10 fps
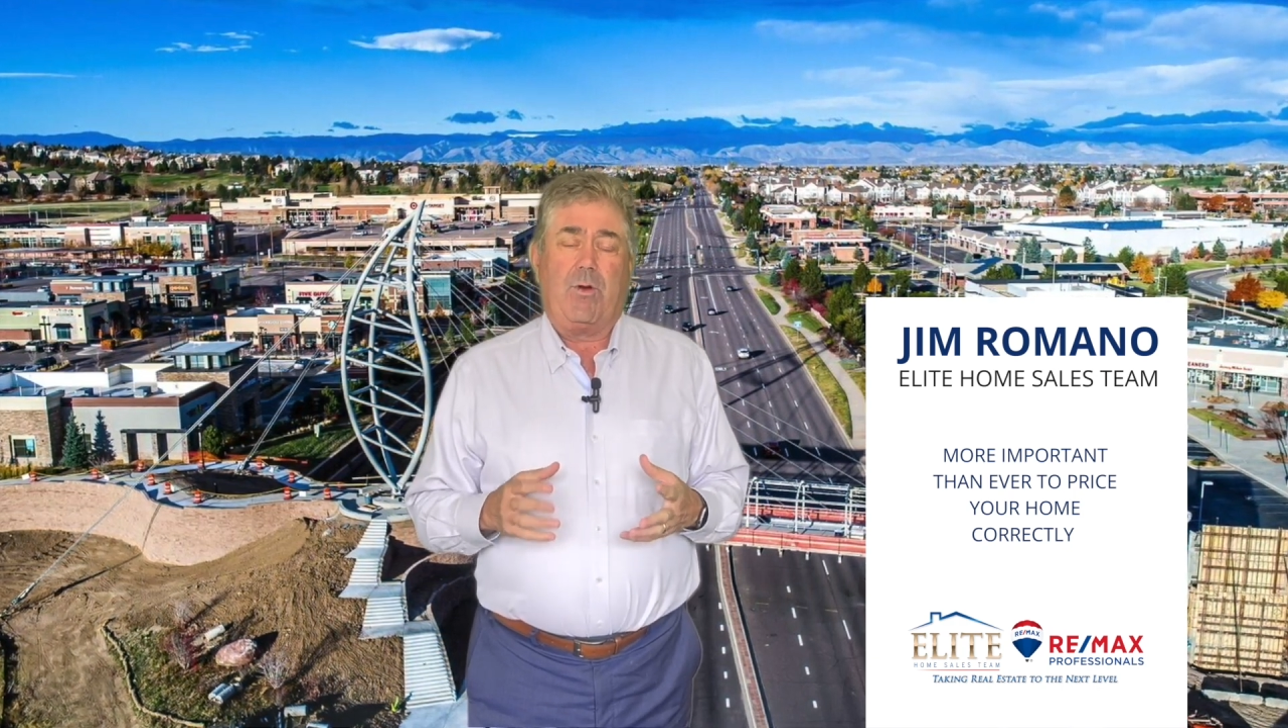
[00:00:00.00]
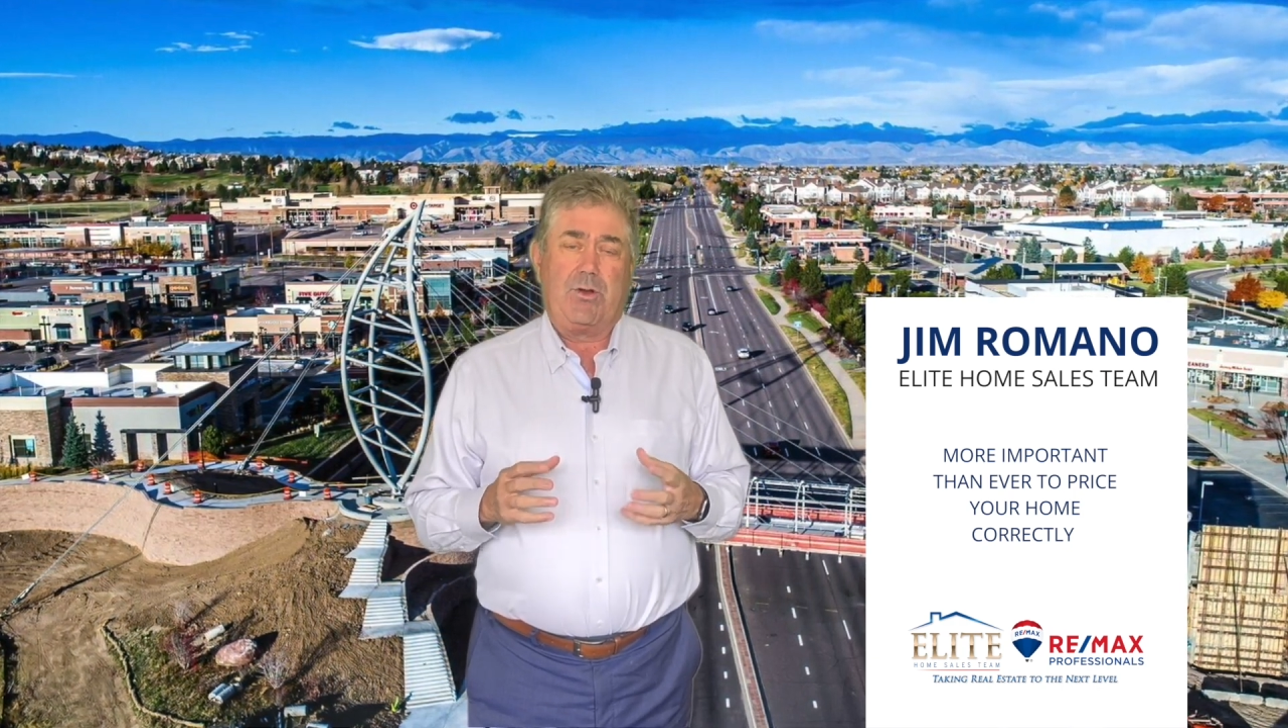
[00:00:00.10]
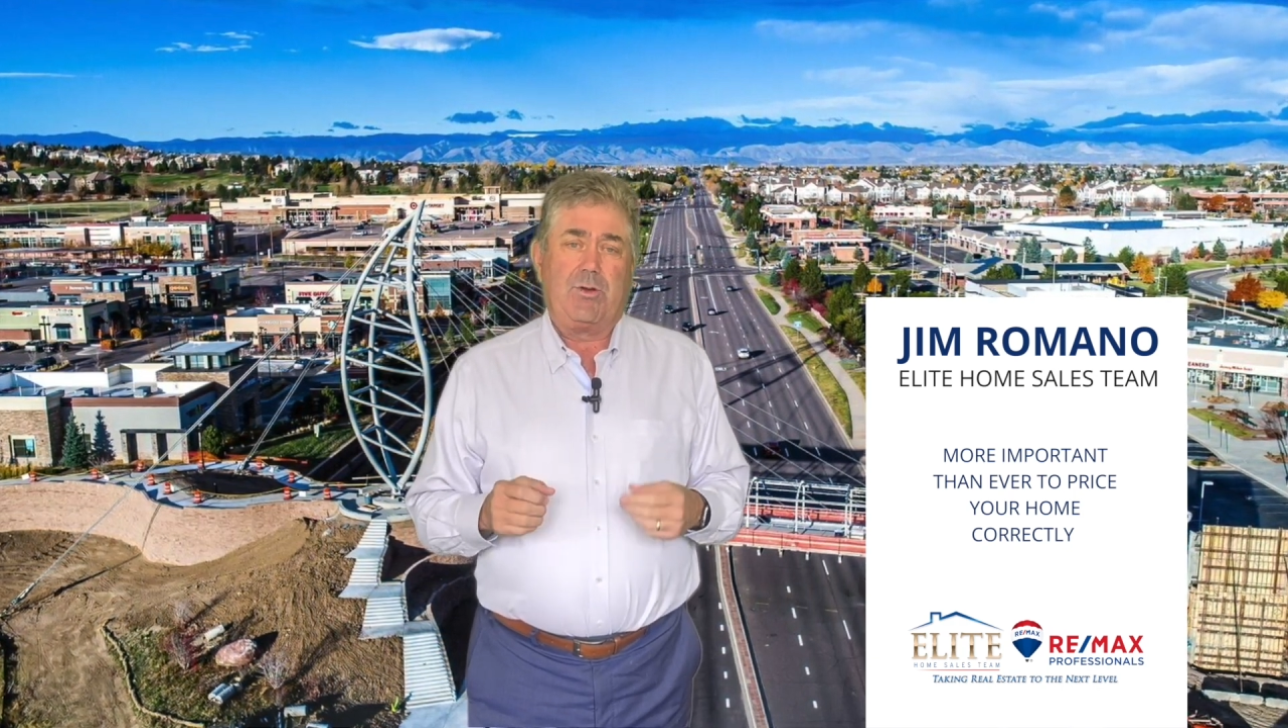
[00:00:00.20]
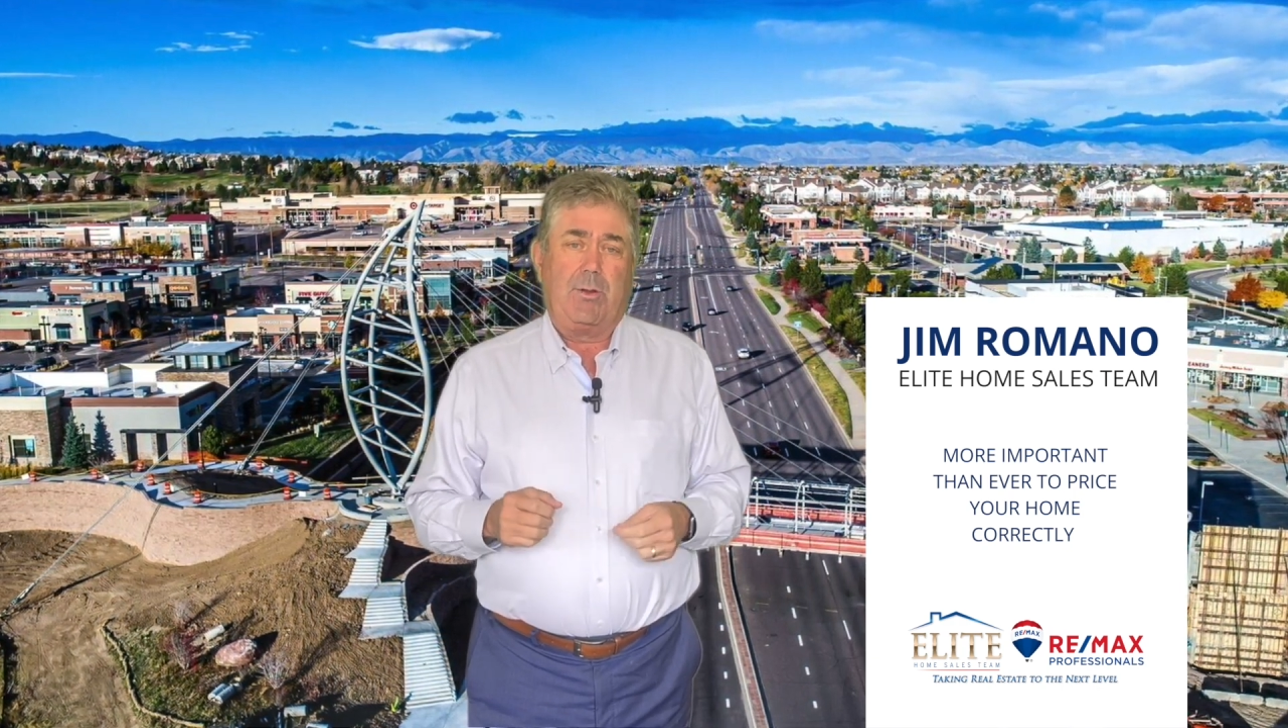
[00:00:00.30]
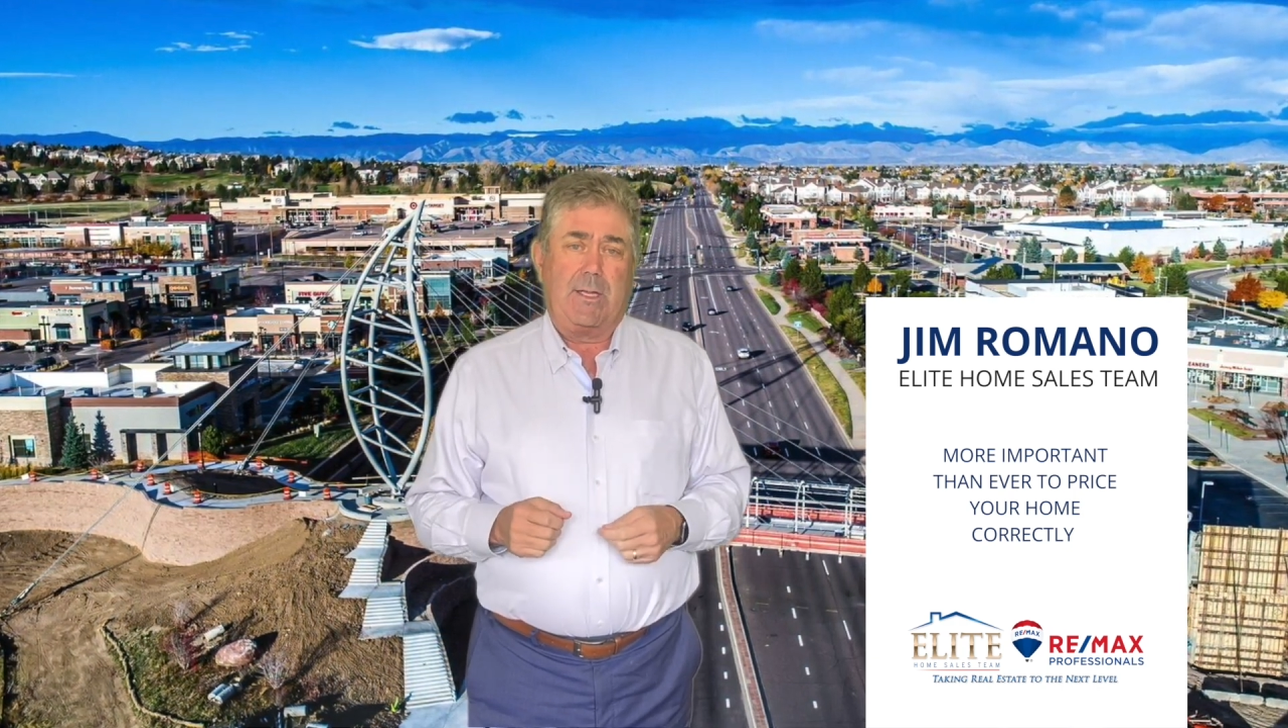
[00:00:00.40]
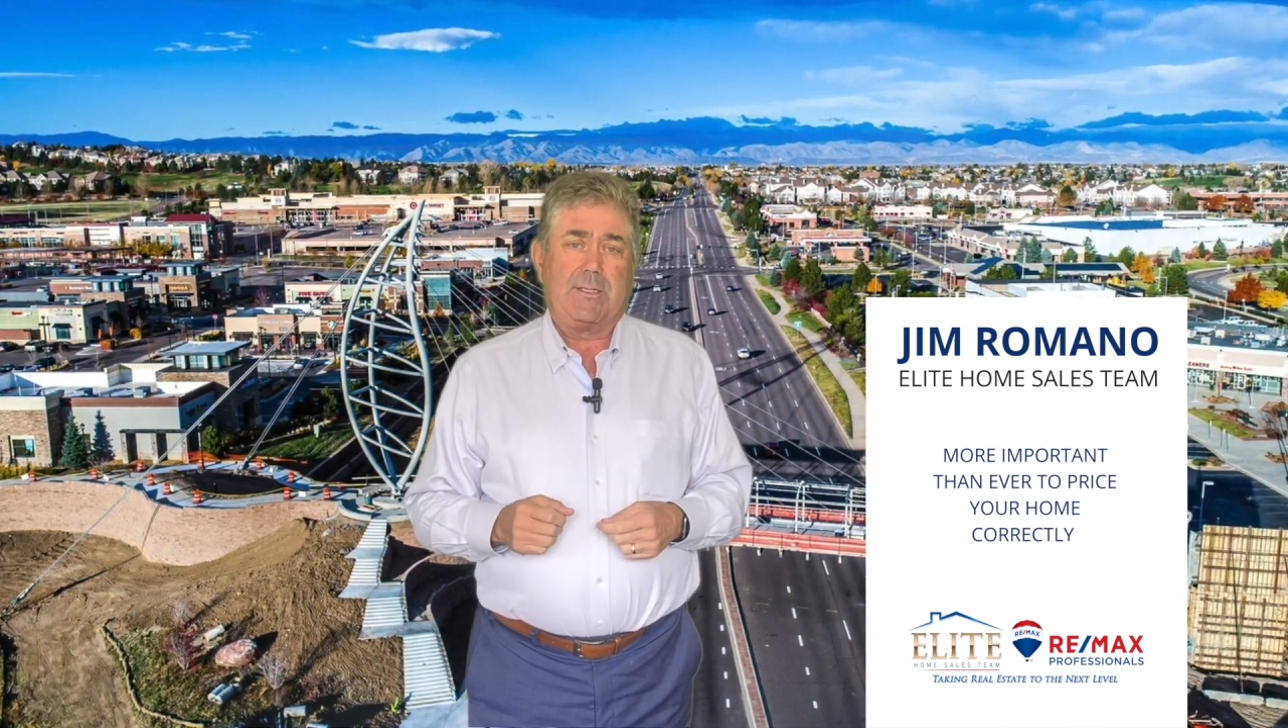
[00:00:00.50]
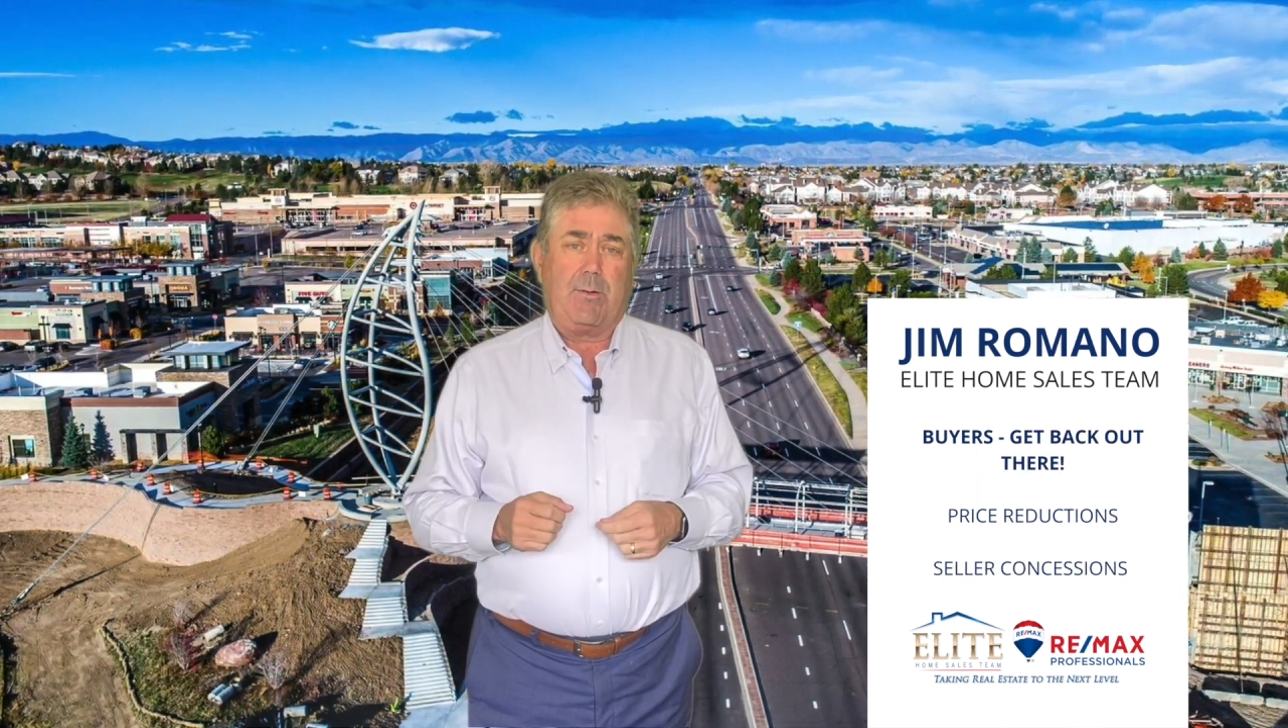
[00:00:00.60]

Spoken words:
you should list the